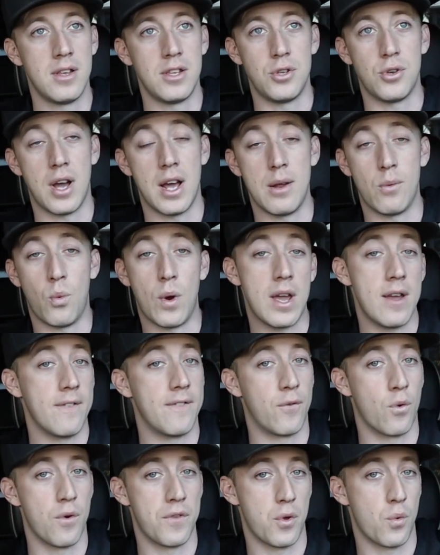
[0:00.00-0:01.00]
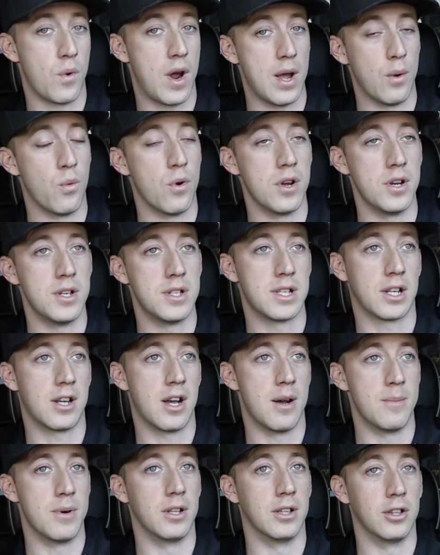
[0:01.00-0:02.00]
You gotta wait for the right one to
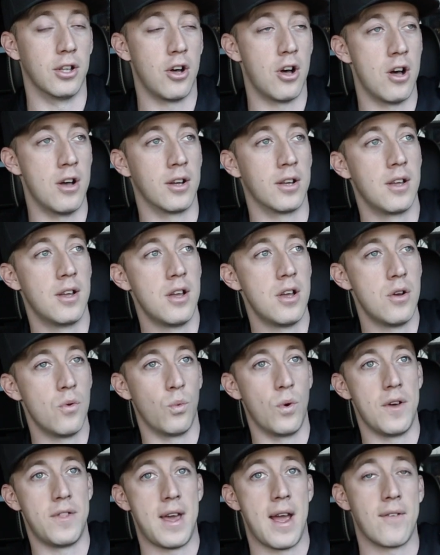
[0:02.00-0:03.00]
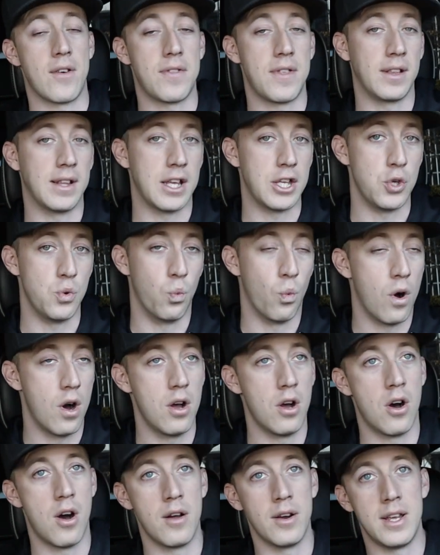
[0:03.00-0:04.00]
come along with everything that you
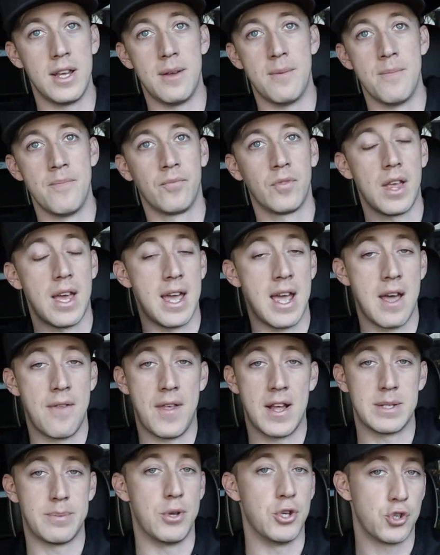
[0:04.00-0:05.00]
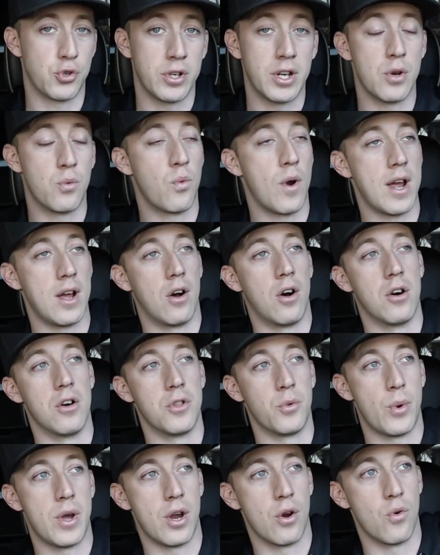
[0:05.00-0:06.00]
want on it, and that's been treated right all
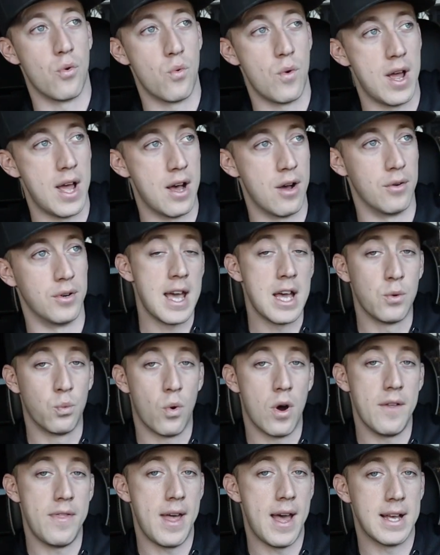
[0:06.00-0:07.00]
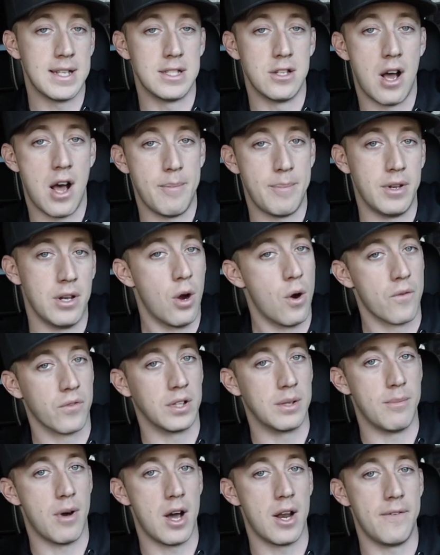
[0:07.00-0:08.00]
the way around. And one that has not been
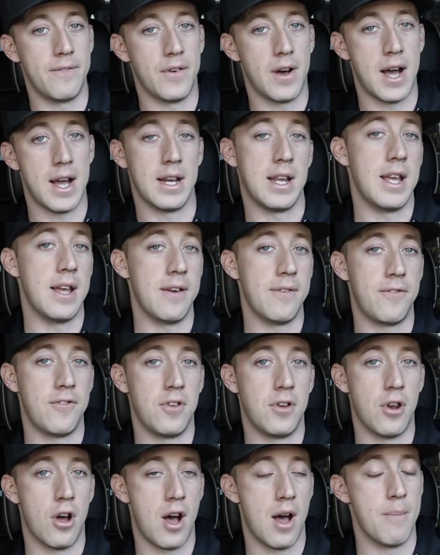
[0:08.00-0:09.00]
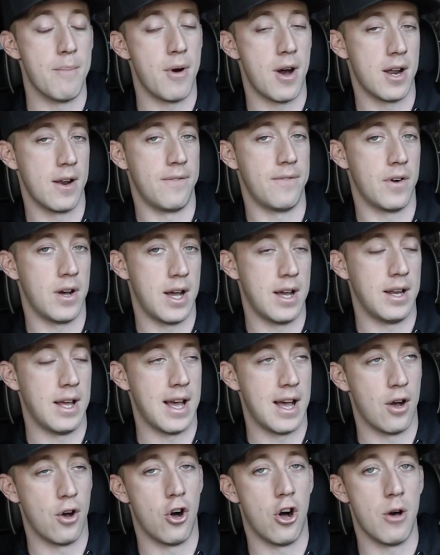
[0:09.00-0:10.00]
overly modified, if not modified
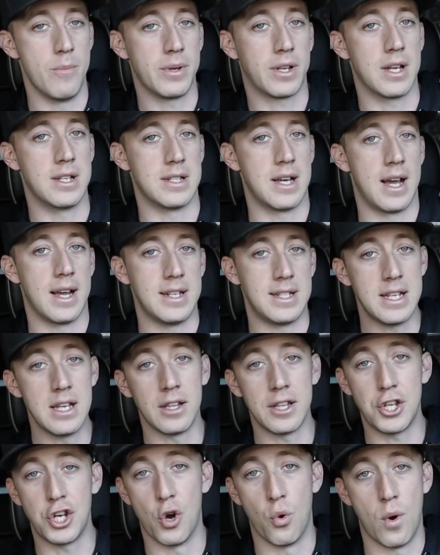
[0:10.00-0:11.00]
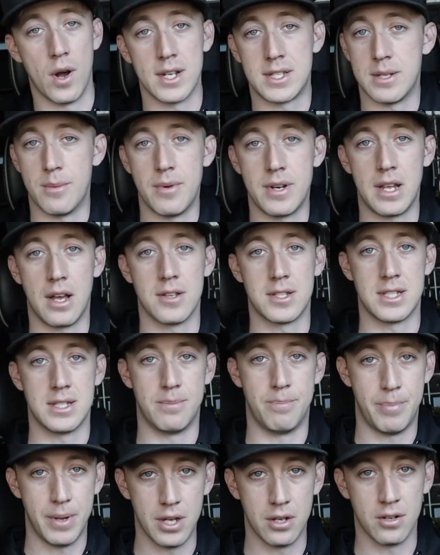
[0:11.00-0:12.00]
at all, because ideally you don't want somebody else's
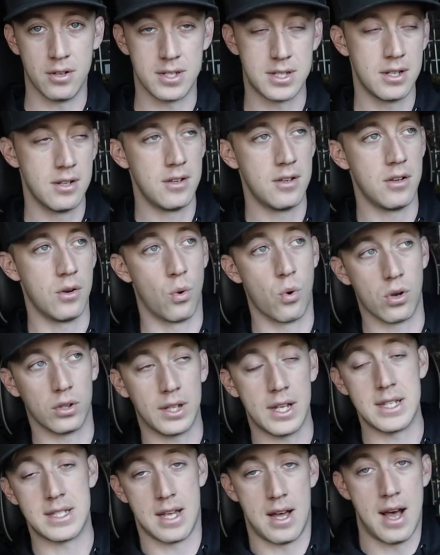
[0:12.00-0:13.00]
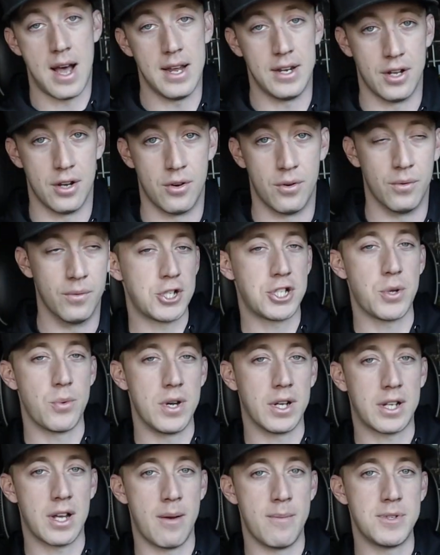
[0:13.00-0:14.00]
builds, or at least I don't. Especially
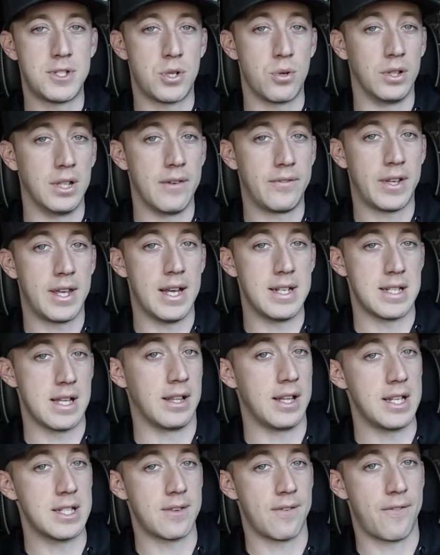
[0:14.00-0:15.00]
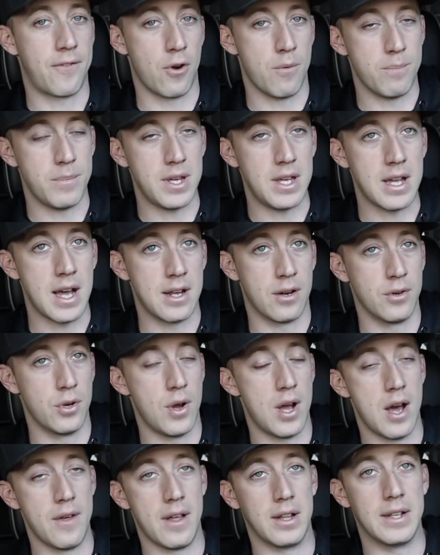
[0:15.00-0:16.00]
when it comes to lift kits, at least for me, I don't know
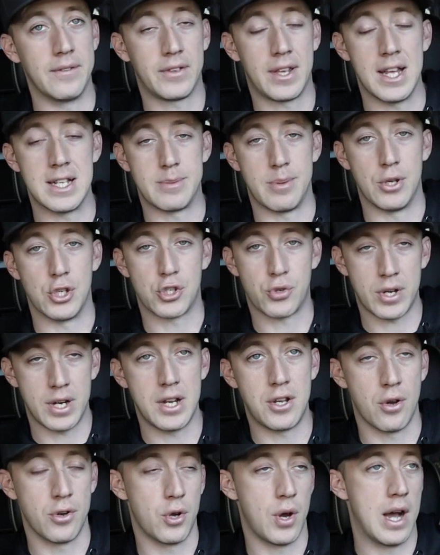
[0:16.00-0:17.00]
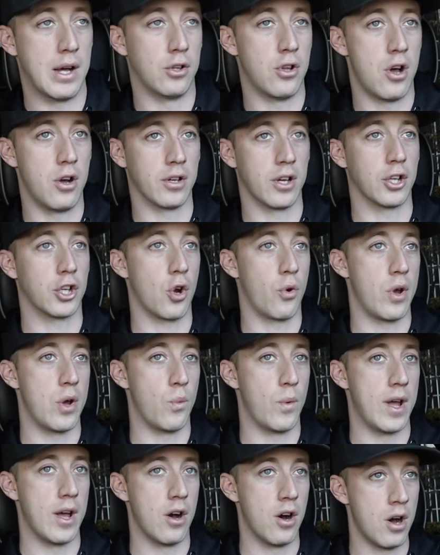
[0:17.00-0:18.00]
how that lift kit's been treated, don't know how long ago it
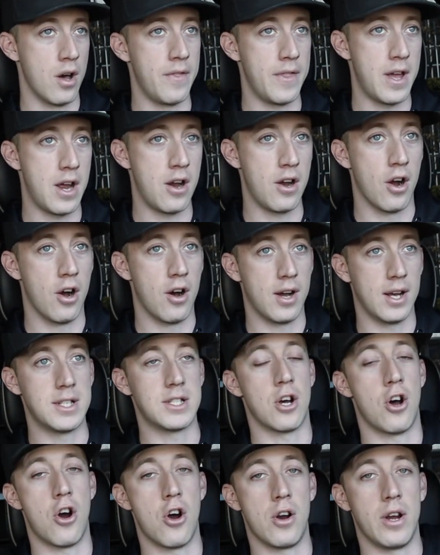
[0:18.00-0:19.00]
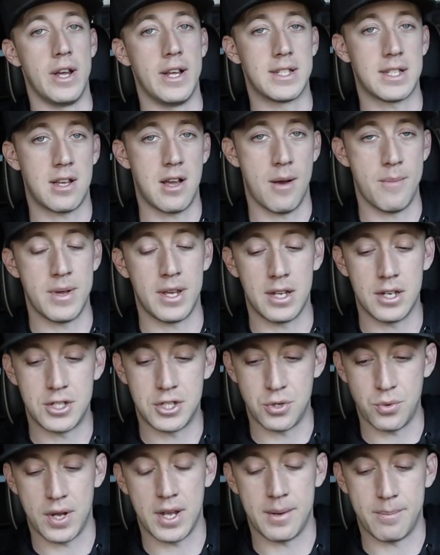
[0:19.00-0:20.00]
went on there. Odds are it's coming
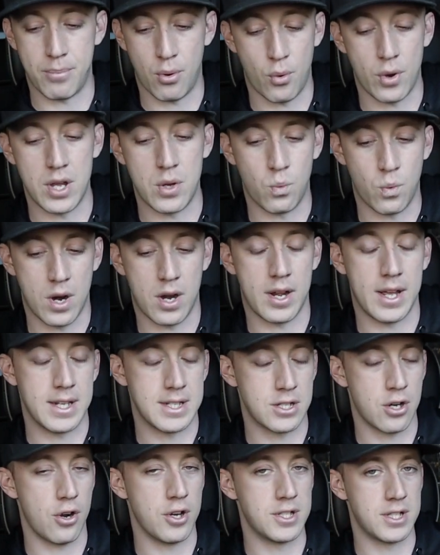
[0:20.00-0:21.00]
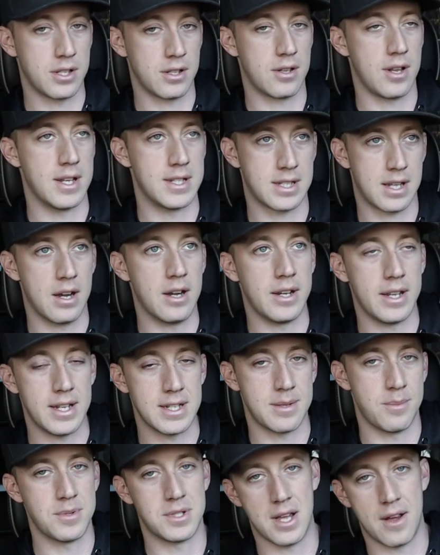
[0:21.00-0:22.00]
to a point where it's gonna need
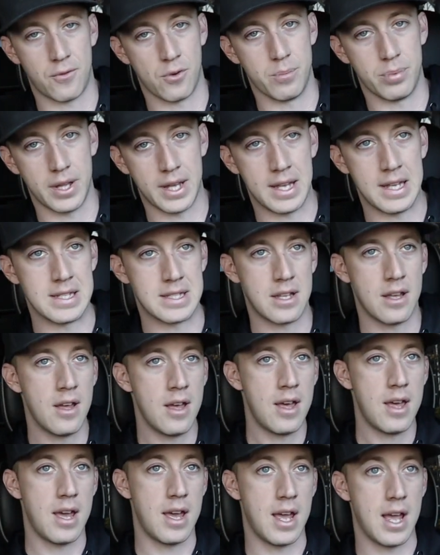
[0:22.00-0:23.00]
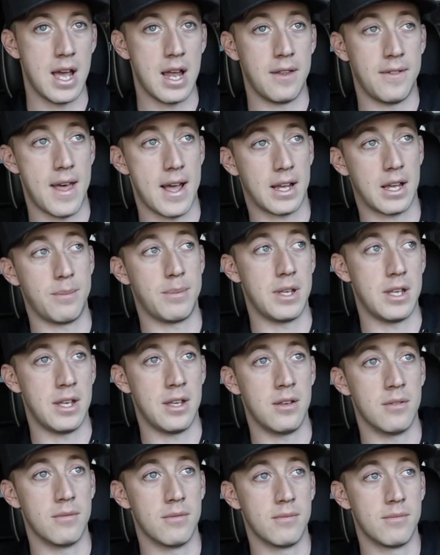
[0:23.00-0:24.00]
some stuff replaced, and that could
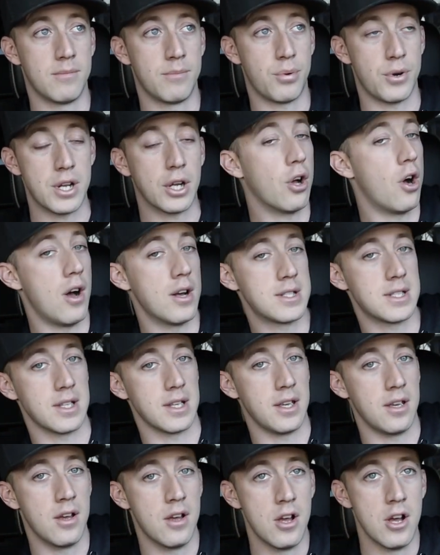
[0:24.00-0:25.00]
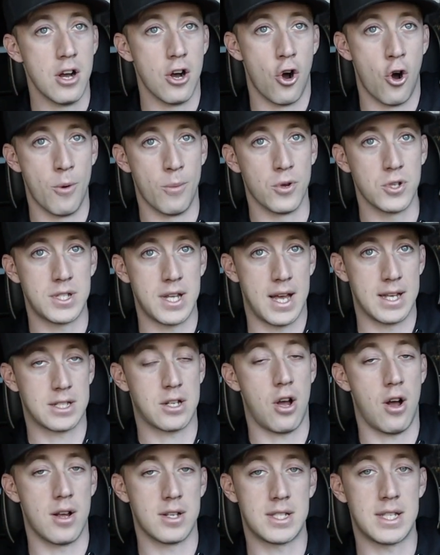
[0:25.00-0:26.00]
be pretty costly, almost as
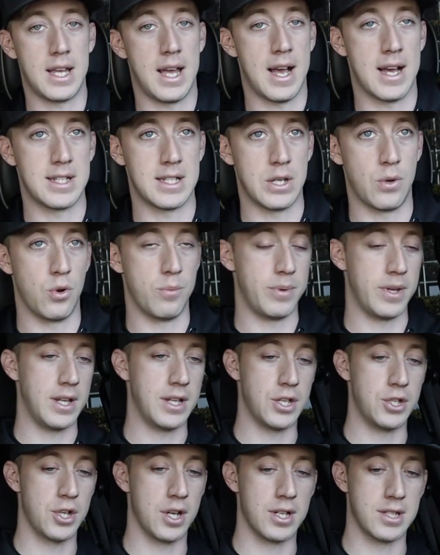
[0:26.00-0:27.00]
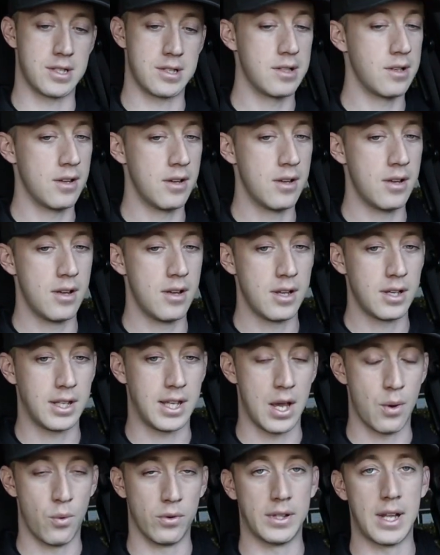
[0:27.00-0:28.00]
costly as it would be to just
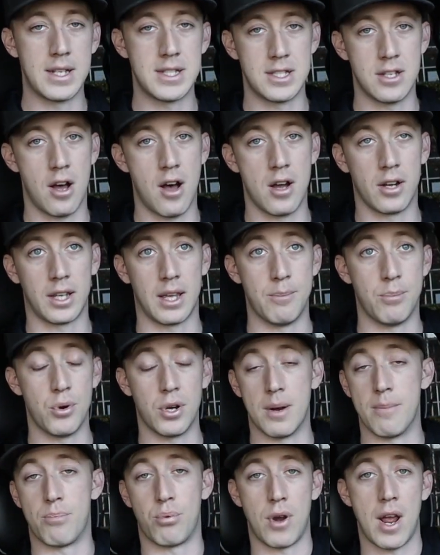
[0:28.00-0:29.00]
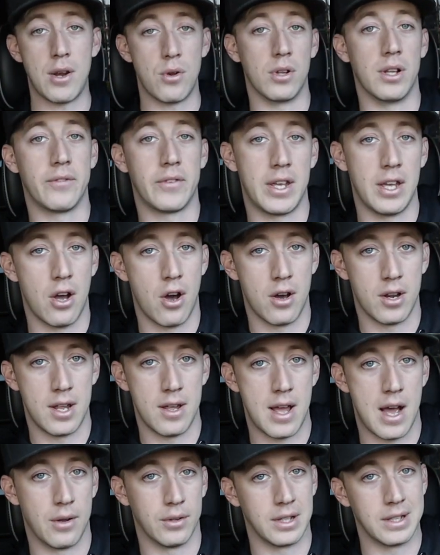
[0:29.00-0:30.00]
get one that's stock and put a brand new lift kit on
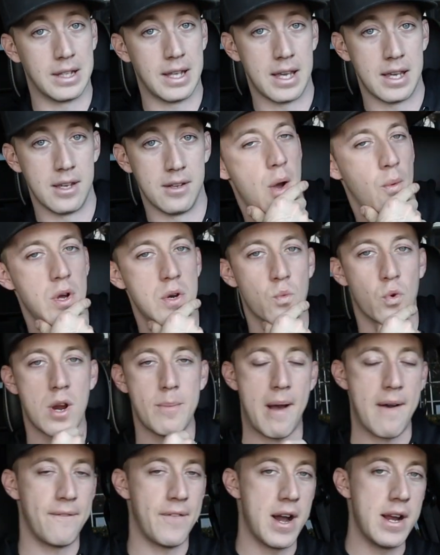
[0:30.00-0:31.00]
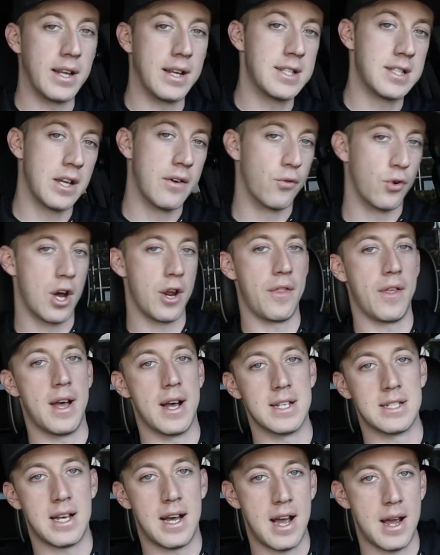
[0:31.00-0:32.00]
it out the gate. I wouldn't worry about finding a Silverado that
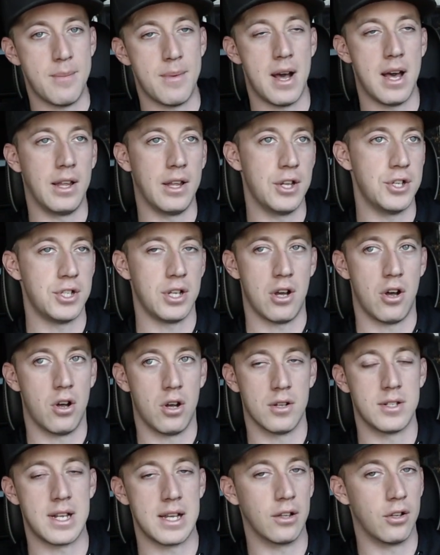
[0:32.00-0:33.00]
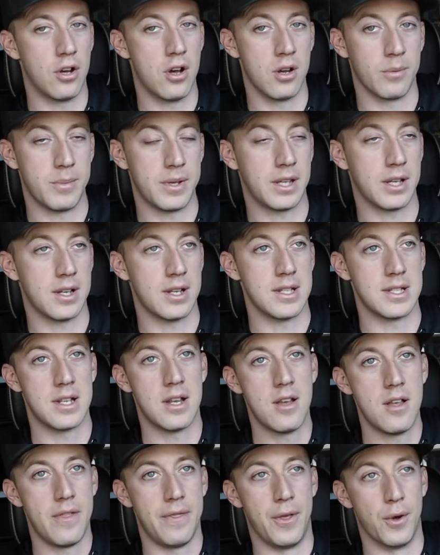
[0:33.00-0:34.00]
has high mileage all day long because
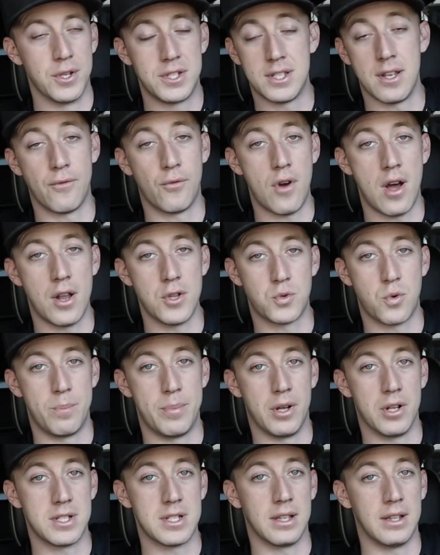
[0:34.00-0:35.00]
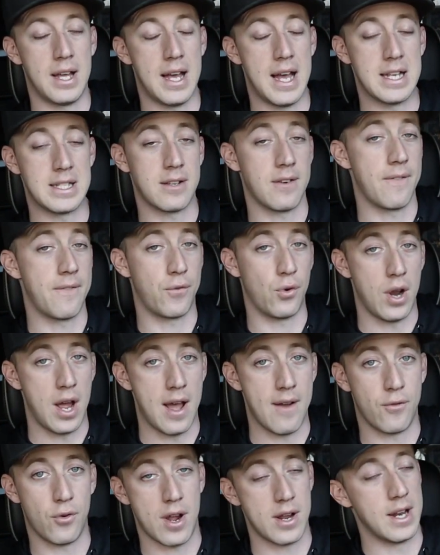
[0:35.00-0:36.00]
those Silverados were built to last
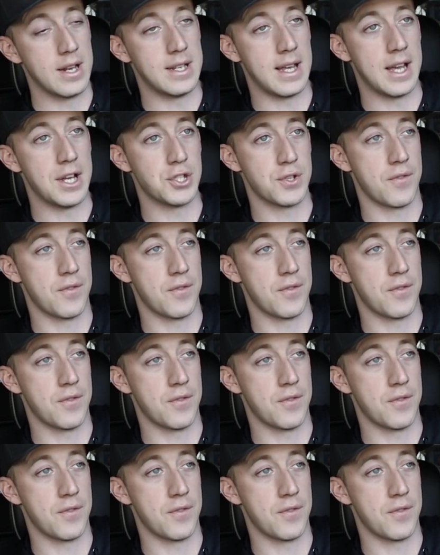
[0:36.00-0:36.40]
forever and a day.